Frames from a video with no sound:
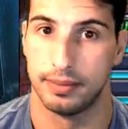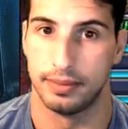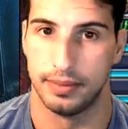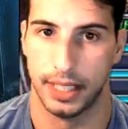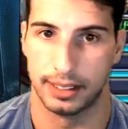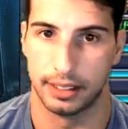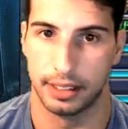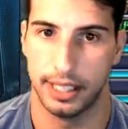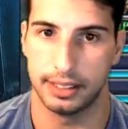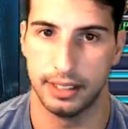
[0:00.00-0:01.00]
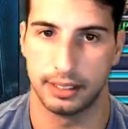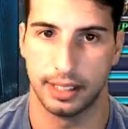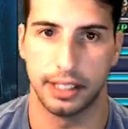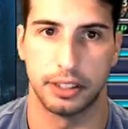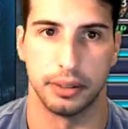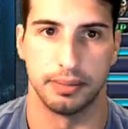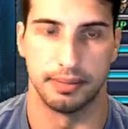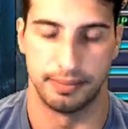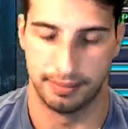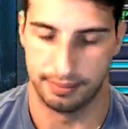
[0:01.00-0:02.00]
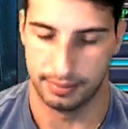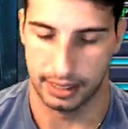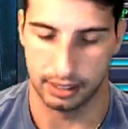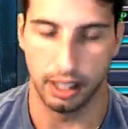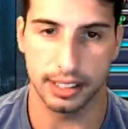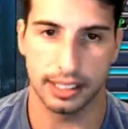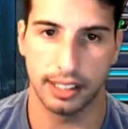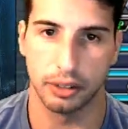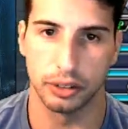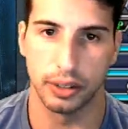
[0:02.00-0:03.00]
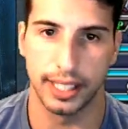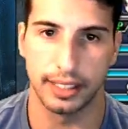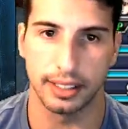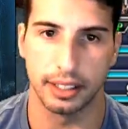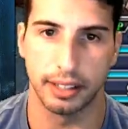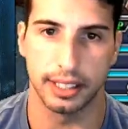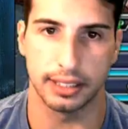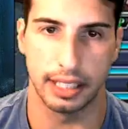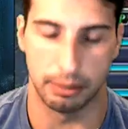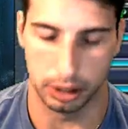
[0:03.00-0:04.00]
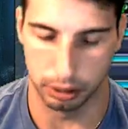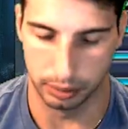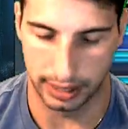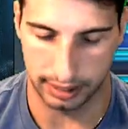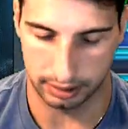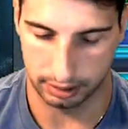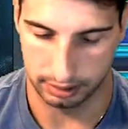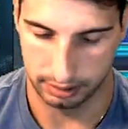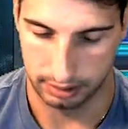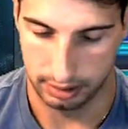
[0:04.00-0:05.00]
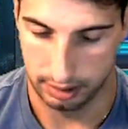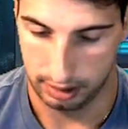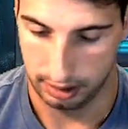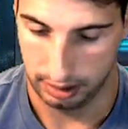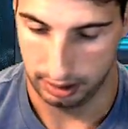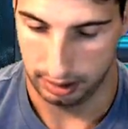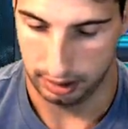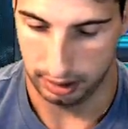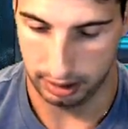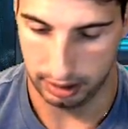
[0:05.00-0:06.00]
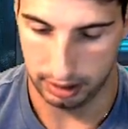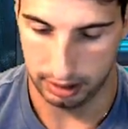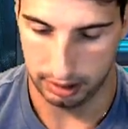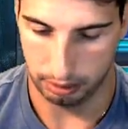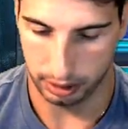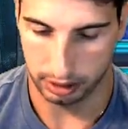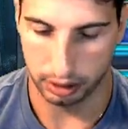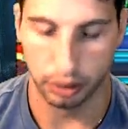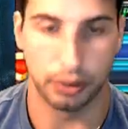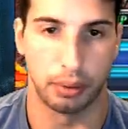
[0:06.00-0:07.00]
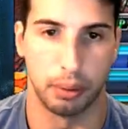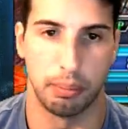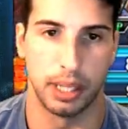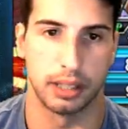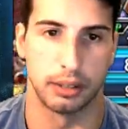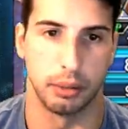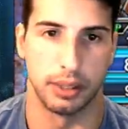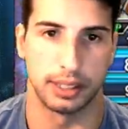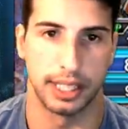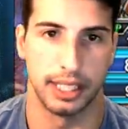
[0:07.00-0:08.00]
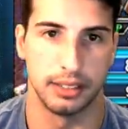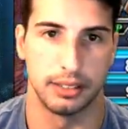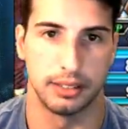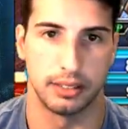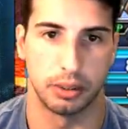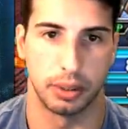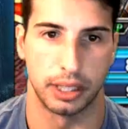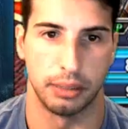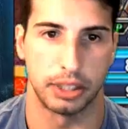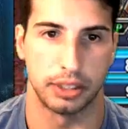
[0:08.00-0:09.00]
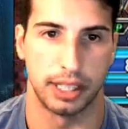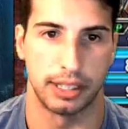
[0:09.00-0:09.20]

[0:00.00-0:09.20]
Nothing crazy. Thank you. As long as they don't do anything crazy, I'm good with that. Uh, we're going to go throw Buckler once again. So we're going to make sure that